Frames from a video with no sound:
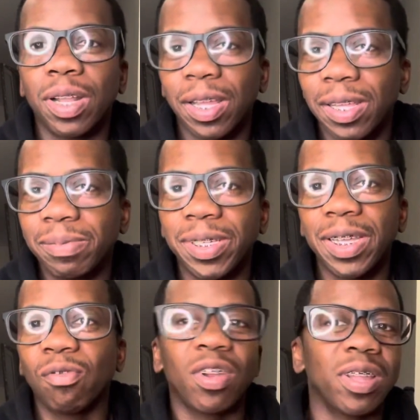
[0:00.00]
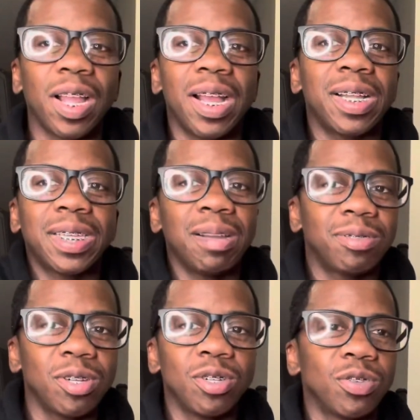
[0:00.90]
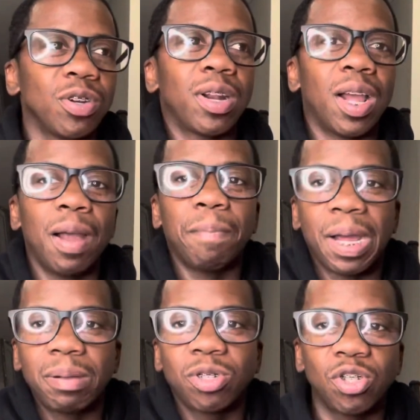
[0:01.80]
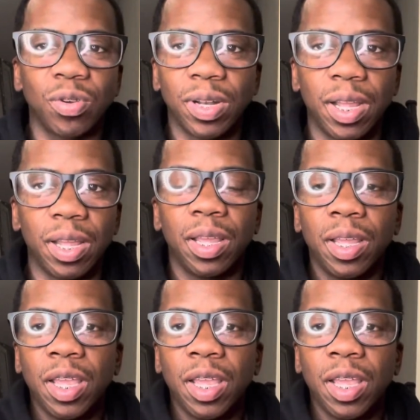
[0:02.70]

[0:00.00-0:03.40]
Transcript: Like, you know what I'm saying? Whether I got top surgery or not, bottom surgery or not.